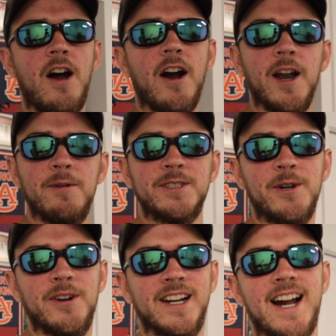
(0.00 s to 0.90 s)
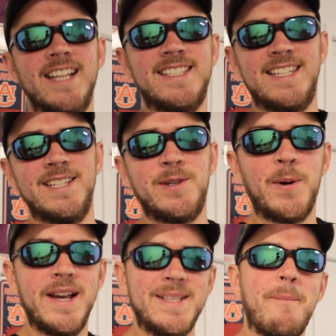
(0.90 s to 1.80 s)
All right, what's going on, guys? T
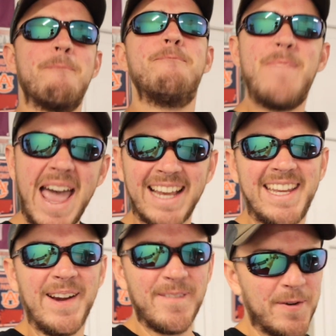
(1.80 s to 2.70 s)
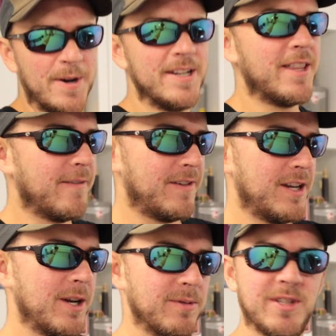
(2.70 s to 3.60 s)
Torres back here for another
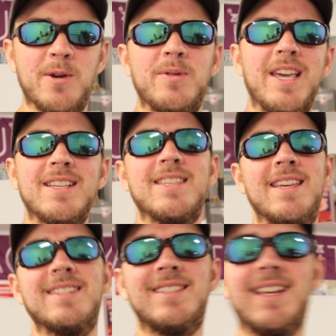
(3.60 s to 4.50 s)
video. So yes, in